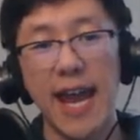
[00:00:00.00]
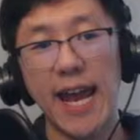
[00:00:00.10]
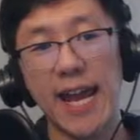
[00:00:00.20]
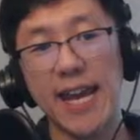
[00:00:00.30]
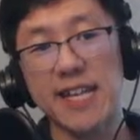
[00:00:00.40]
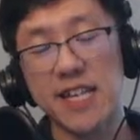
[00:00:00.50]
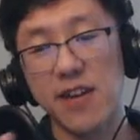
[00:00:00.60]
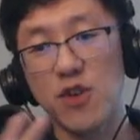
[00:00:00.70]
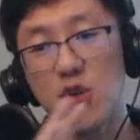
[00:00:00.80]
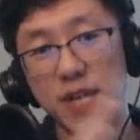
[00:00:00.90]
And
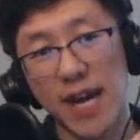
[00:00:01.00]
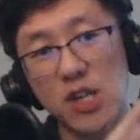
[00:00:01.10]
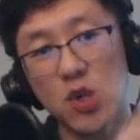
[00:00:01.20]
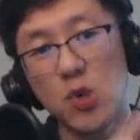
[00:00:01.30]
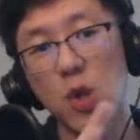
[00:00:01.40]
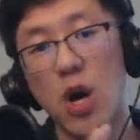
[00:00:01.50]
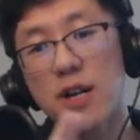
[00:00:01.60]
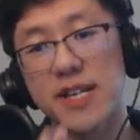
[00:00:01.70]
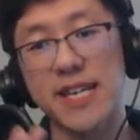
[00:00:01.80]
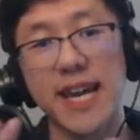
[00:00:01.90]
if you take too long
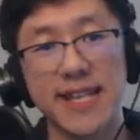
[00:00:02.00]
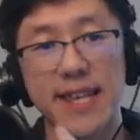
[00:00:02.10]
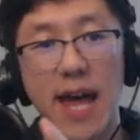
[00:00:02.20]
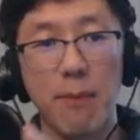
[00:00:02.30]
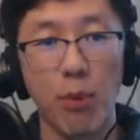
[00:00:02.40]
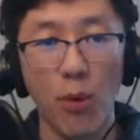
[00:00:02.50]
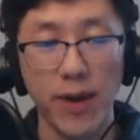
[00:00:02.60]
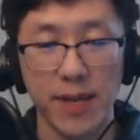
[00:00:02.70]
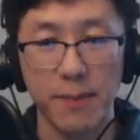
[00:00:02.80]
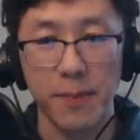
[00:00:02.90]
to get to that
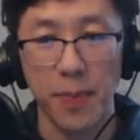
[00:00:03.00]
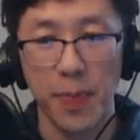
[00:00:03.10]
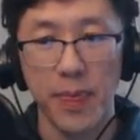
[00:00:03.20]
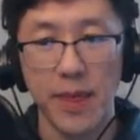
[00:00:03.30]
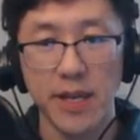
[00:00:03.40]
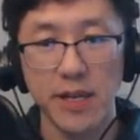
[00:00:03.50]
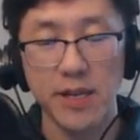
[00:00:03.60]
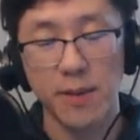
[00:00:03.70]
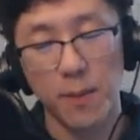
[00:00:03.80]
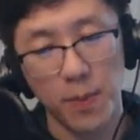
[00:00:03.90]
point,
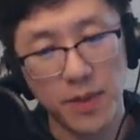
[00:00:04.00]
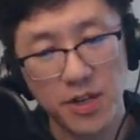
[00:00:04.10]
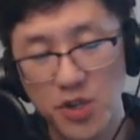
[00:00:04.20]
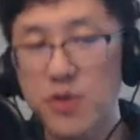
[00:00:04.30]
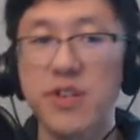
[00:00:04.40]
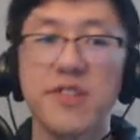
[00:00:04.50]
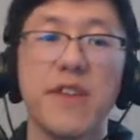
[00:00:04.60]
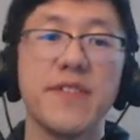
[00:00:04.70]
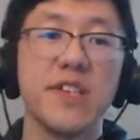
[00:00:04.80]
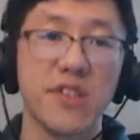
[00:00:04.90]
you're doing
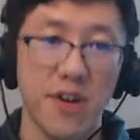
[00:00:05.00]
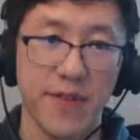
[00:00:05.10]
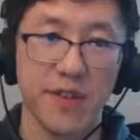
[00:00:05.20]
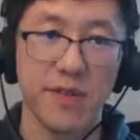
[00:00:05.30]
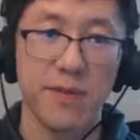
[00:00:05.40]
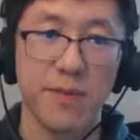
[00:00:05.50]
yourself a disservice.